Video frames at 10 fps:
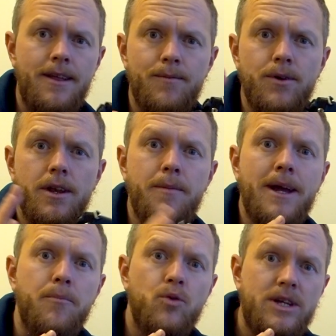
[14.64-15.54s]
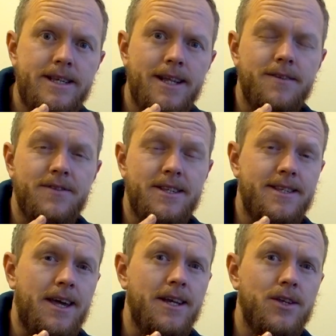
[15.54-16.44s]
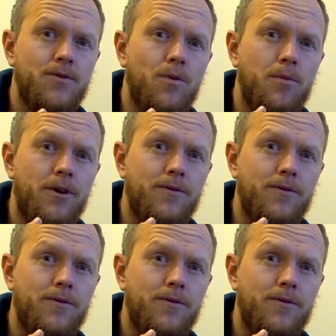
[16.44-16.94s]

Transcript: Then we're going to make a preset of the settings for bird